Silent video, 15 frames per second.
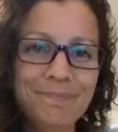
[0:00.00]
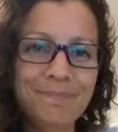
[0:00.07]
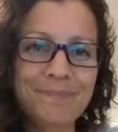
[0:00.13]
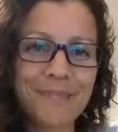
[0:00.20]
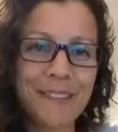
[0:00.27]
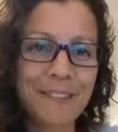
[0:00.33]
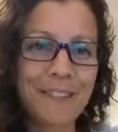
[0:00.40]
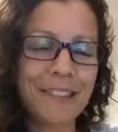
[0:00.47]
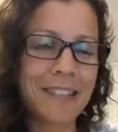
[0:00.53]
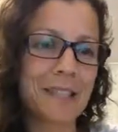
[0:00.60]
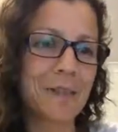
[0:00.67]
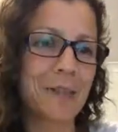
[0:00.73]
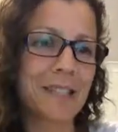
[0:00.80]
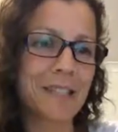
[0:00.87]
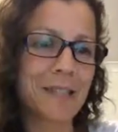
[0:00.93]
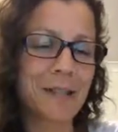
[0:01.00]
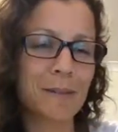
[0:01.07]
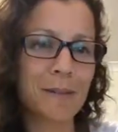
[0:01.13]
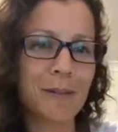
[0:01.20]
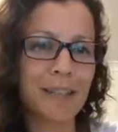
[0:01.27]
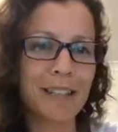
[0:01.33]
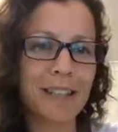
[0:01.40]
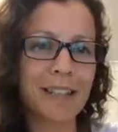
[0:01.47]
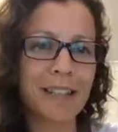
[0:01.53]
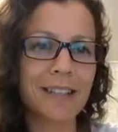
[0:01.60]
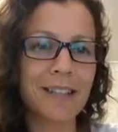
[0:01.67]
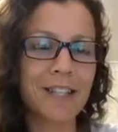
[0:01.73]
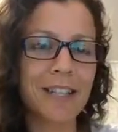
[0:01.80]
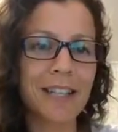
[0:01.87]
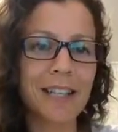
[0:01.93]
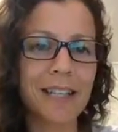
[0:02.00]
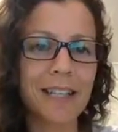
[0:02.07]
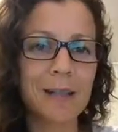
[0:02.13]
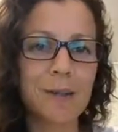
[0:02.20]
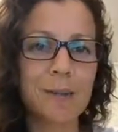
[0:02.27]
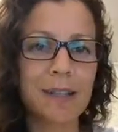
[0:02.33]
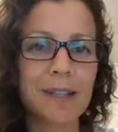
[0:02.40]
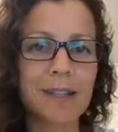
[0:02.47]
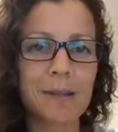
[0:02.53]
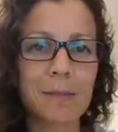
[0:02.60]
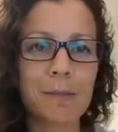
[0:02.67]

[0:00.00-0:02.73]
really just wanted to jump on and share that little bit